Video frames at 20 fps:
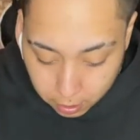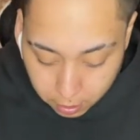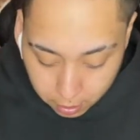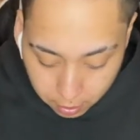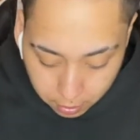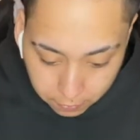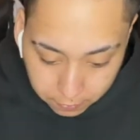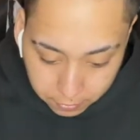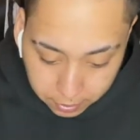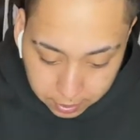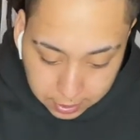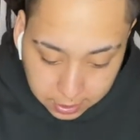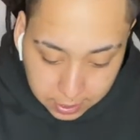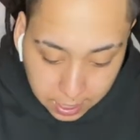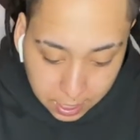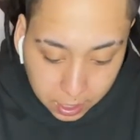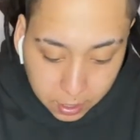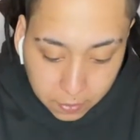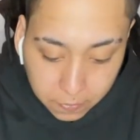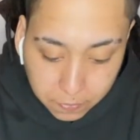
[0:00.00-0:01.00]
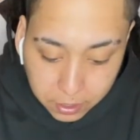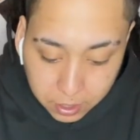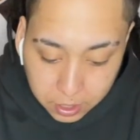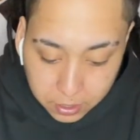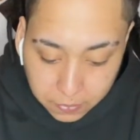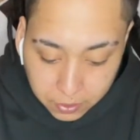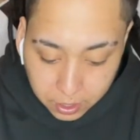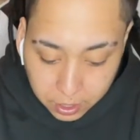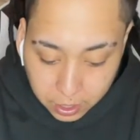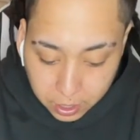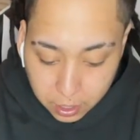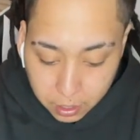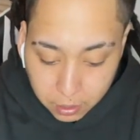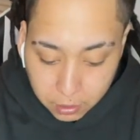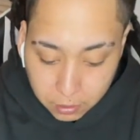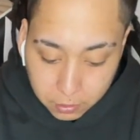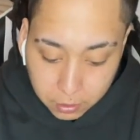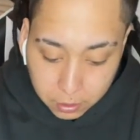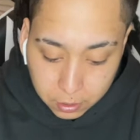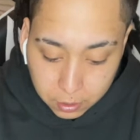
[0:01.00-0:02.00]
for the sake of this
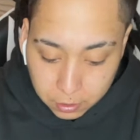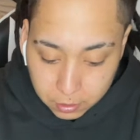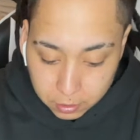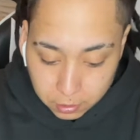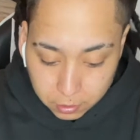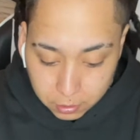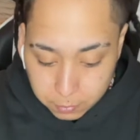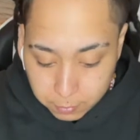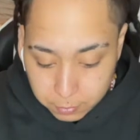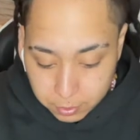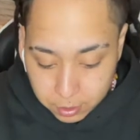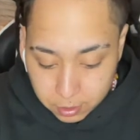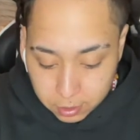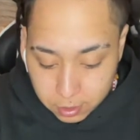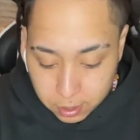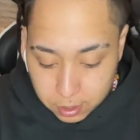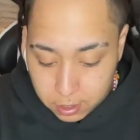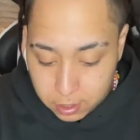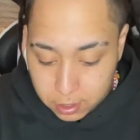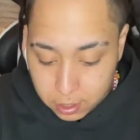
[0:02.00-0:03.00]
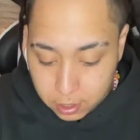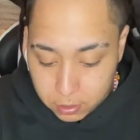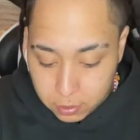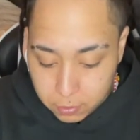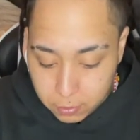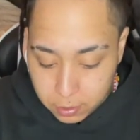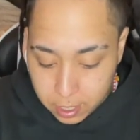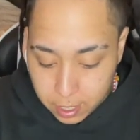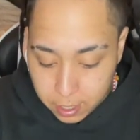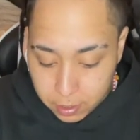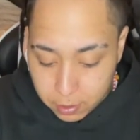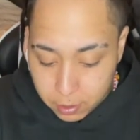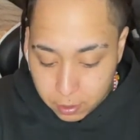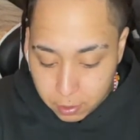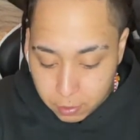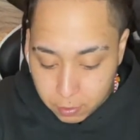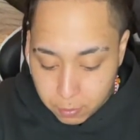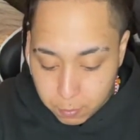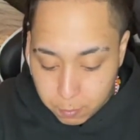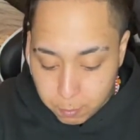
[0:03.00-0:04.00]
video, I'm just gonna stick to what I
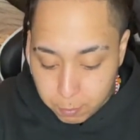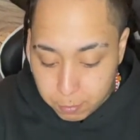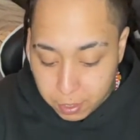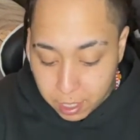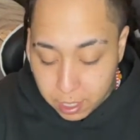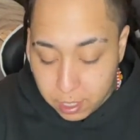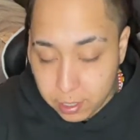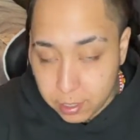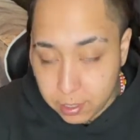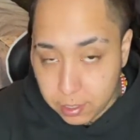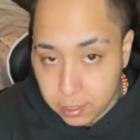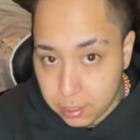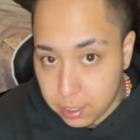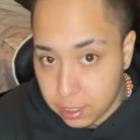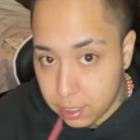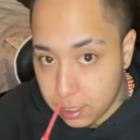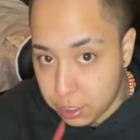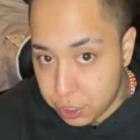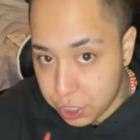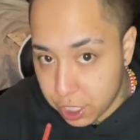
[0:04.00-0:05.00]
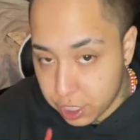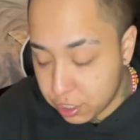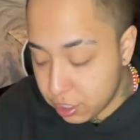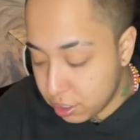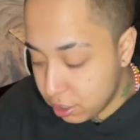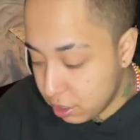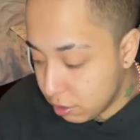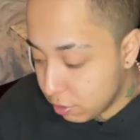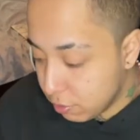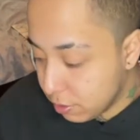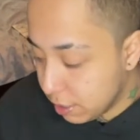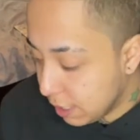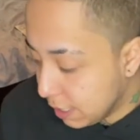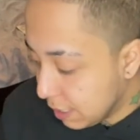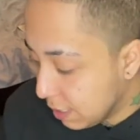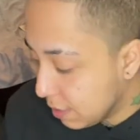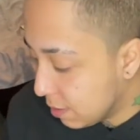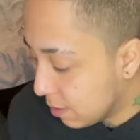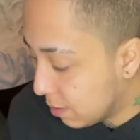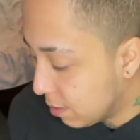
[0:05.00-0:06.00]
know. But the injection needle
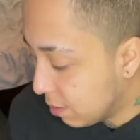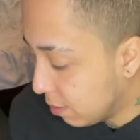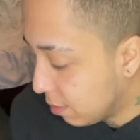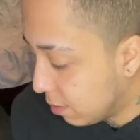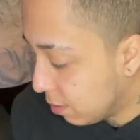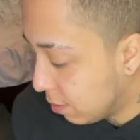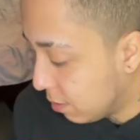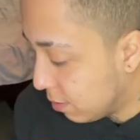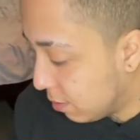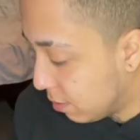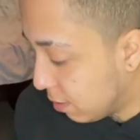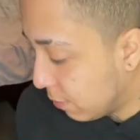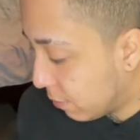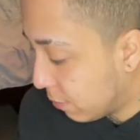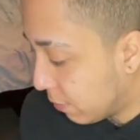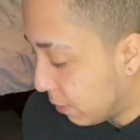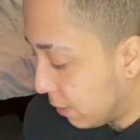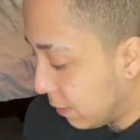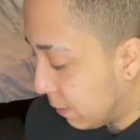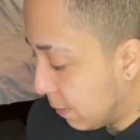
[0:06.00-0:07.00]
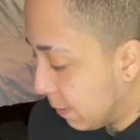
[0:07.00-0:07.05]
is different.